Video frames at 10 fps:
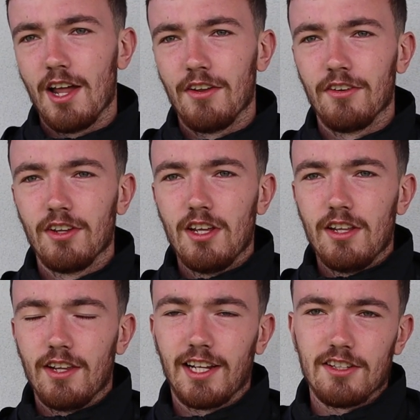
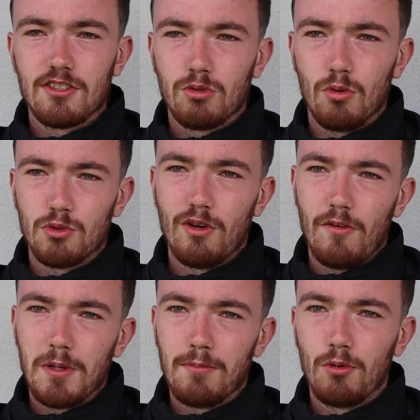and they get to talk to
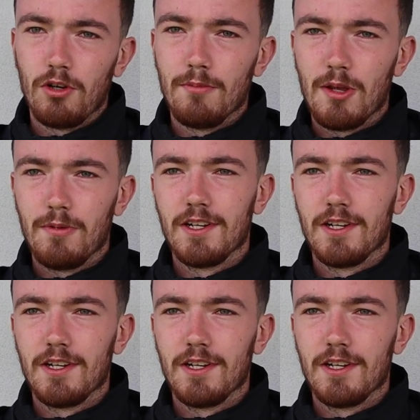other people who may